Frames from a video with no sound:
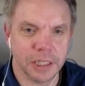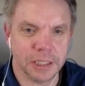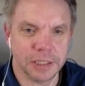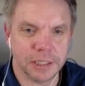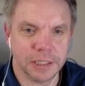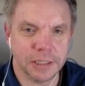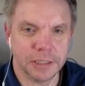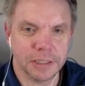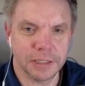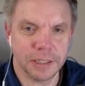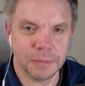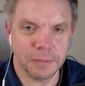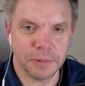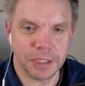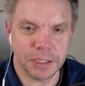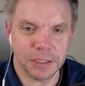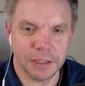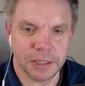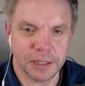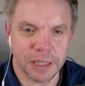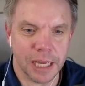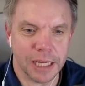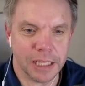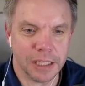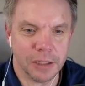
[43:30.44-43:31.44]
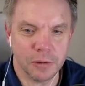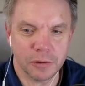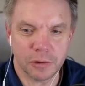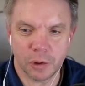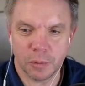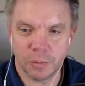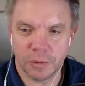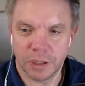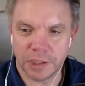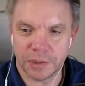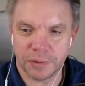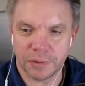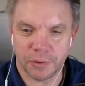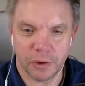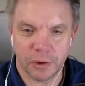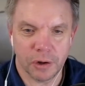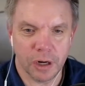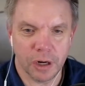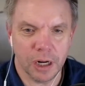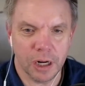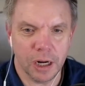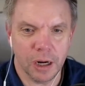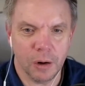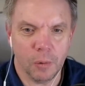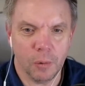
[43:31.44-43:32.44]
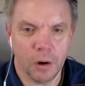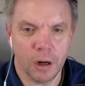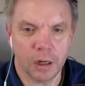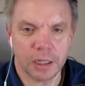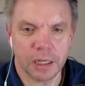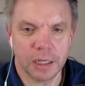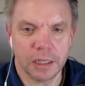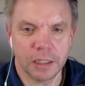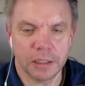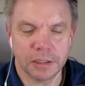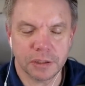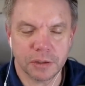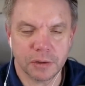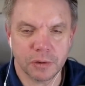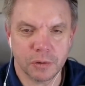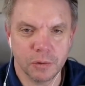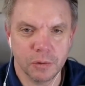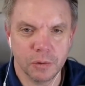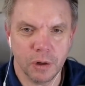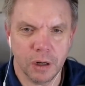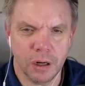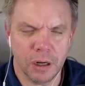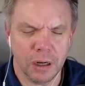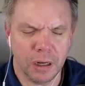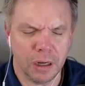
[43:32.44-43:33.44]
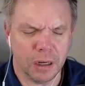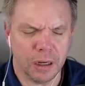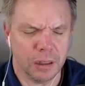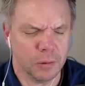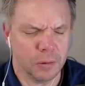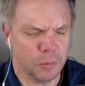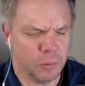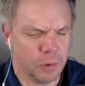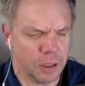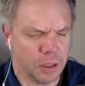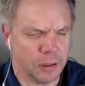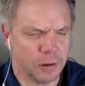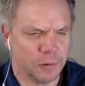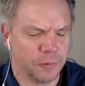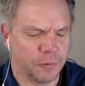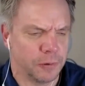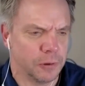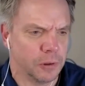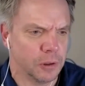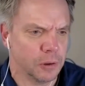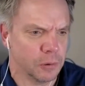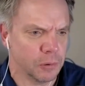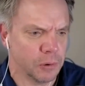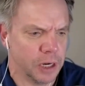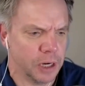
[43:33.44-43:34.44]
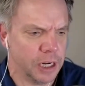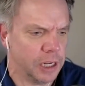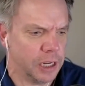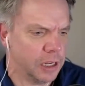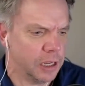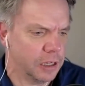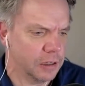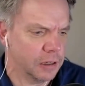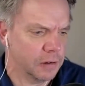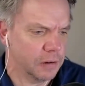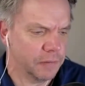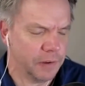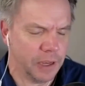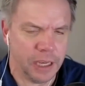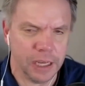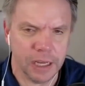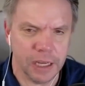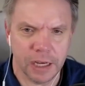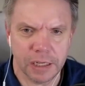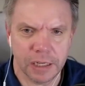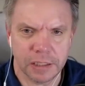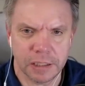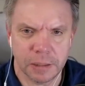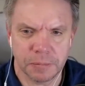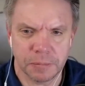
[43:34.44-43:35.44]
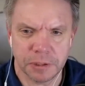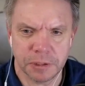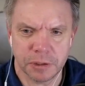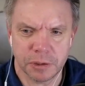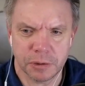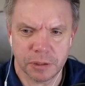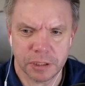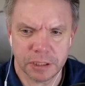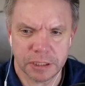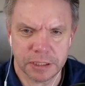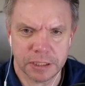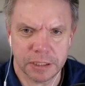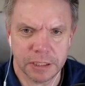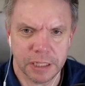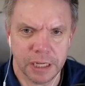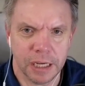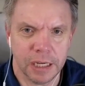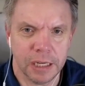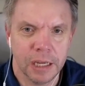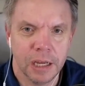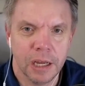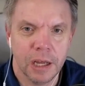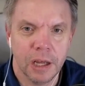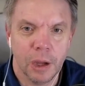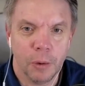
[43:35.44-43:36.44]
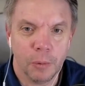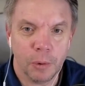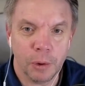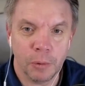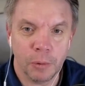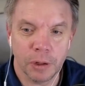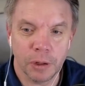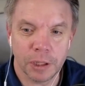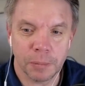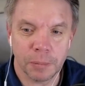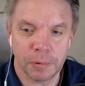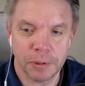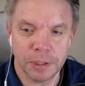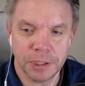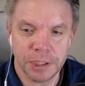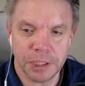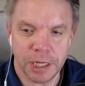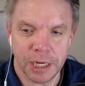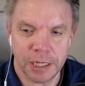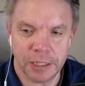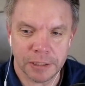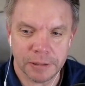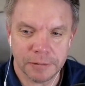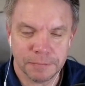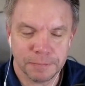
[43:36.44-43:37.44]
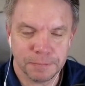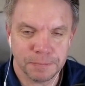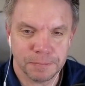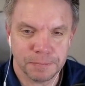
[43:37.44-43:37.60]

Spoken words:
Justin Simpson, thank you so much for walking us through a wonderful array of AI tips and tricks today. We really appreciate it.